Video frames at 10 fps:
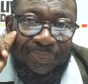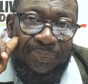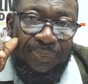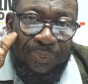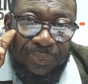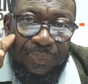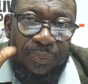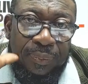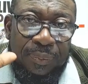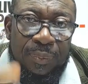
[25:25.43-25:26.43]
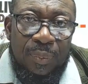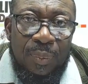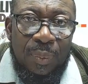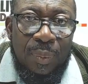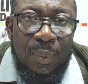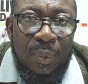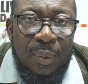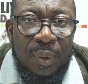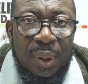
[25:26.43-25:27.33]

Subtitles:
(silence)